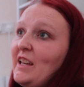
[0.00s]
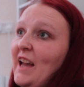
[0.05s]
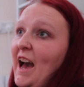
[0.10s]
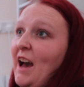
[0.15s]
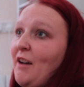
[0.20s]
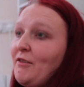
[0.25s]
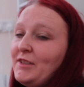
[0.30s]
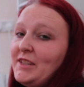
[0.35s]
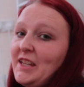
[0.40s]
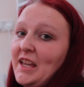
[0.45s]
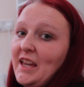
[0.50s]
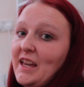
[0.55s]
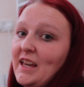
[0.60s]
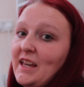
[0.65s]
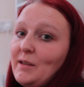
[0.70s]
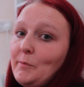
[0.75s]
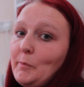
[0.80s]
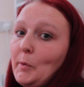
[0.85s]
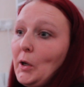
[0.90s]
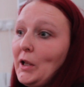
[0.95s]
have
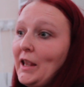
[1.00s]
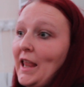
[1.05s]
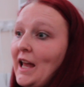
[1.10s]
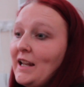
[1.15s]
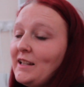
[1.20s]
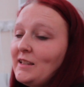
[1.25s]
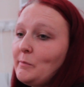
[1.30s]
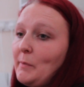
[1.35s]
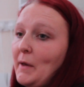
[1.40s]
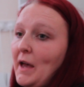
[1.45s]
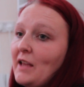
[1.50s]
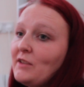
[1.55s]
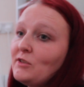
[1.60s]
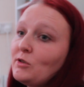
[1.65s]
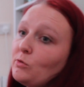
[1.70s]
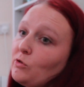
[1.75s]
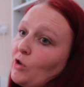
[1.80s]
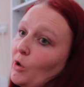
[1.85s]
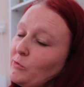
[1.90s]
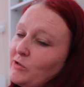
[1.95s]
tea, put Layla to bed.
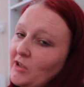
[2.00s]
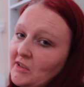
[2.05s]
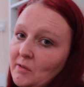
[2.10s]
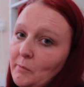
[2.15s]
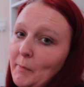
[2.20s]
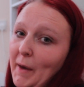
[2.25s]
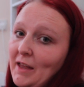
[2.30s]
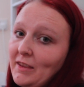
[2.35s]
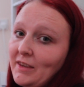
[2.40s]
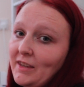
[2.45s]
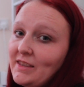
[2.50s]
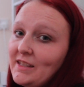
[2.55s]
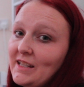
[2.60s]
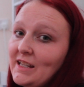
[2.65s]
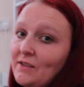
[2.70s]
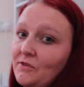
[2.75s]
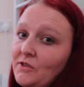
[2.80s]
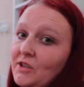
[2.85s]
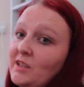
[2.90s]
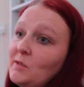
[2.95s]
Sometimes she has a bath in the
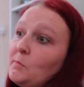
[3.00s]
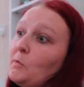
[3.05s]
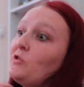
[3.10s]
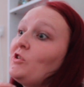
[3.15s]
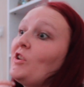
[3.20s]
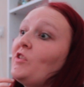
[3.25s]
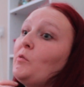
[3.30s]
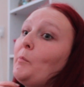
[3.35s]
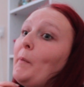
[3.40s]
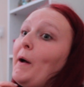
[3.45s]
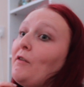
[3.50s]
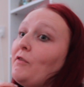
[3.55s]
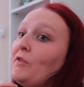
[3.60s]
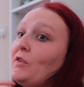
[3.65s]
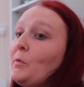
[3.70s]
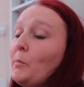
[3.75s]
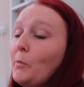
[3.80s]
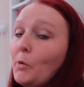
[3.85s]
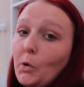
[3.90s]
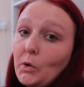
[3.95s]
evenings, but she had the bath in
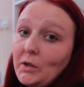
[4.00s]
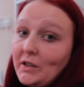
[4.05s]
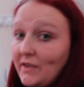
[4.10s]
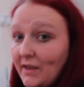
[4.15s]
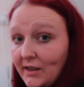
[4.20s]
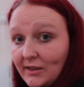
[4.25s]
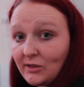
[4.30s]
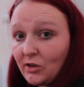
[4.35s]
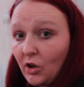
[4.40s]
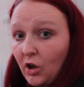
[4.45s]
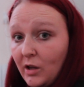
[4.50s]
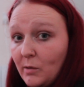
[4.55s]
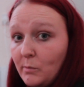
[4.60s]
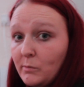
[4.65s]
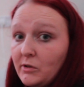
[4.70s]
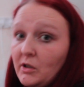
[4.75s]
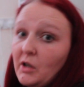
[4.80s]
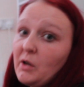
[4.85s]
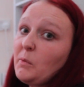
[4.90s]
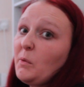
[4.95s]
the morning this time,
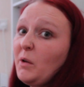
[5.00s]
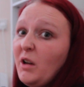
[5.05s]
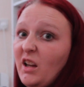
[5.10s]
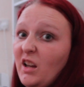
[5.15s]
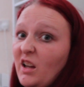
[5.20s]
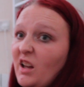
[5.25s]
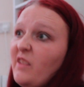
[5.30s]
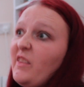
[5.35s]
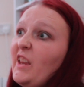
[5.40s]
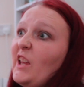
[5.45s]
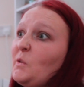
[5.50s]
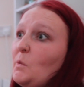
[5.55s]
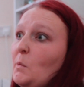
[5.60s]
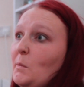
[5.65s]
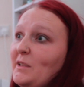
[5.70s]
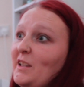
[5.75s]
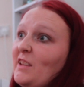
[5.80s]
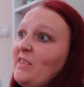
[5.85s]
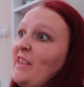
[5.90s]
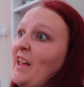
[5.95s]
so that's what
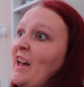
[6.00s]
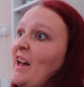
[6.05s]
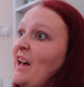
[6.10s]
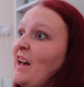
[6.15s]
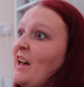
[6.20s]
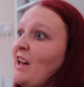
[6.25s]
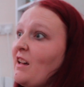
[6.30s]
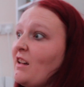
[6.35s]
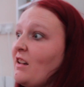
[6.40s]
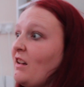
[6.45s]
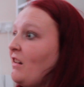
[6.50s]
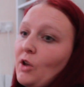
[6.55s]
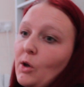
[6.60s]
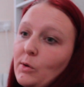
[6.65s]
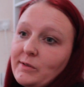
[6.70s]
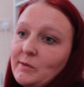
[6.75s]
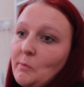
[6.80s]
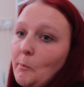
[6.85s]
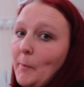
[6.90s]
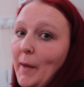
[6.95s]
we did there.
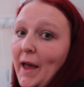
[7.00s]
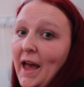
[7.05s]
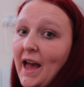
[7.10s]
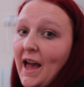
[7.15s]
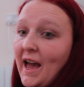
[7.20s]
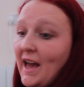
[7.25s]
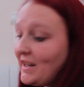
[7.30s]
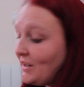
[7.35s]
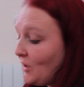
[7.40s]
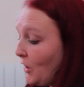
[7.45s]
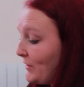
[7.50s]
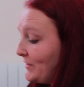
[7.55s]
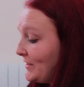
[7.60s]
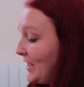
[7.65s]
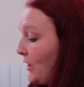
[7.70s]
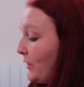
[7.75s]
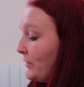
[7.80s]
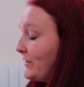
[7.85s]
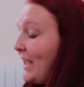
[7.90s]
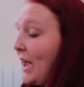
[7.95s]
Goes to bed, I
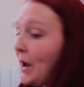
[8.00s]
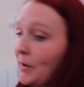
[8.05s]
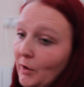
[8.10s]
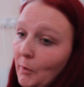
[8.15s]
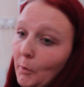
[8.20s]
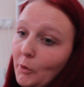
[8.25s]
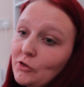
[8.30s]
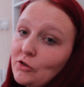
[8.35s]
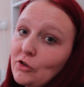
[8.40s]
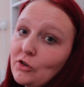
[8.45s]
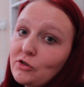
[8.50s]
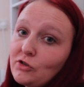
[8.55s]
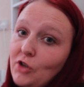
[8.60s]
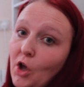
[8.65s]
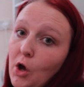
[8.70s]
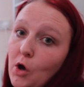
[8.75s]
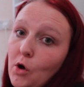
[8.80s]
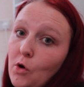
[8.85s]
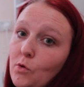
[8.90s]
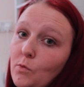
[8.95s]
settle down, I watch the
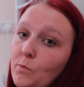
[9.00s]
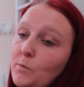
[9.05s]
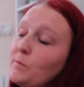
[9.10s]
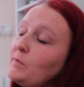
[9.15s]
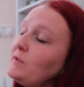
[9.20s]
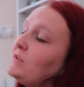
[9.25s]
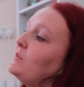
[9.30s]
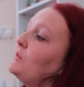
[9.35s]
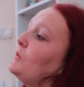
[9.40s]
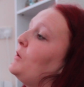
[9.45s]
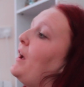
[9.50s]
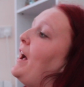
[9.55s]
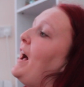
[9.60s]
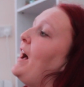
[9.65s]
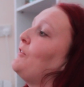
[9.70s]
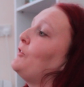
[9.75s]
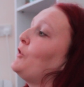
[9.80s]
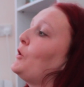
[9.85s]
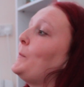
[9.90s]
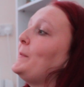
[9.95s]
soaps,
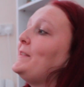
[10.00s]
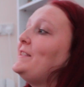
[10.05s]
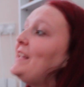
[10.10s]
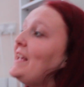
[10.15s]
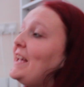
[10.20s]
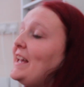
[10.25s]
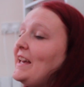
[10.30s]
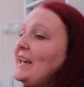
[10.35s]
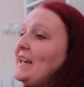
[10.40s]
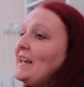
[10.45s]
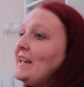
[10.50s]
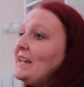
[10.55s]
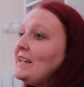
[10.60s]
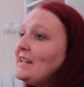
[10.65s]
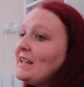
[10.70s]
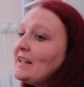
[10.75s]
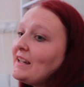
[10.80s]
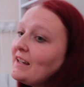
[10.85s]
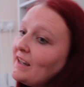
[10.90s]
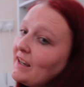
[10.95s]
have a cup of
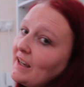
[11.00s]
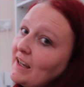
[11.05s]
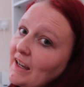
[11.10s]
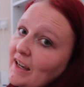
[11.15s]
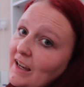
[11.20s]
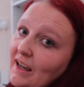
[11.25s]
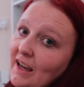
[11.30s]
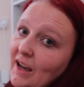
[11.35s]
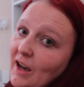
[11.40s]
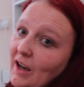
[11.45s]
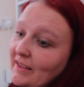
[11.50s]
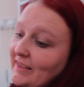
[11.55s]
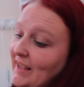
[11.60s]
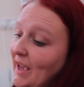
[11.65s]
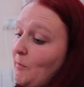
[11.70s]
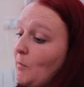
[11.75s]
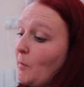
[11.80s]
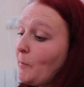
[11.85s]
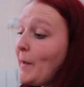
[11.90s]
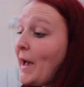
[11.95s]
tea,
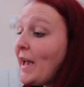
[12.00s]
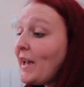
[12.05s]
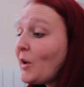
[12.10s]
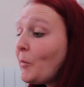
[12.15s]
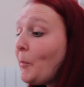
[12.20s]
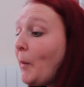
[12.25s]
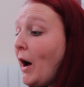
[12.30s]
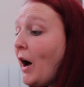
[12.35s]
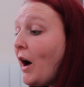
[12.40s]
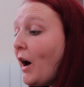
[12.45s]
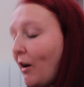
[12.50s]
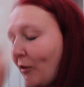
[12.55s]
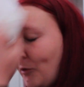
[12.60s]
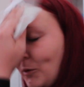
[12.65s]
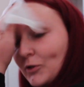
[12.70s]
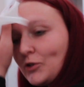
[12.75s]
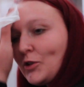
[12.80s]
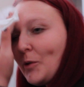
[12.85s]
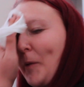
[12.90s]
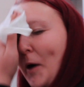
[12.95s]
take my makeup off,
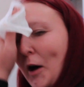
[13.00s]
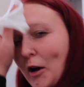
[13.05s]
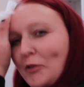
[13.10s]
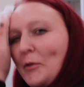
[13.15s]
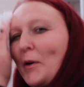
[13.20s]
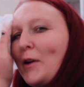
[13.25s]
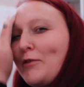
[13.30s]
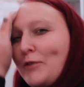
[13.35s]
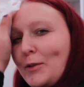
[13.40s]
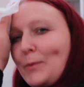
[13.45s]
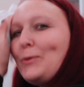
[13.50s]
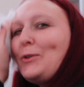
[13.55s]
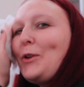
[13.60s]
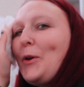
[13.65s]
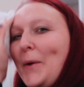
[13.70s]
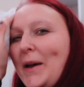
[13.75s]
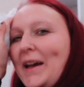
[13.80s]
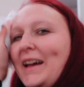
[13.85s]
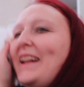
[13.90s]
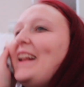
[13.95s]
which I'm halfway through
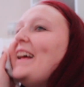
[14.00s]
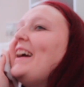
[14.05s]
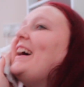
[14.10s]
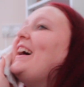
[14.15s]
doing.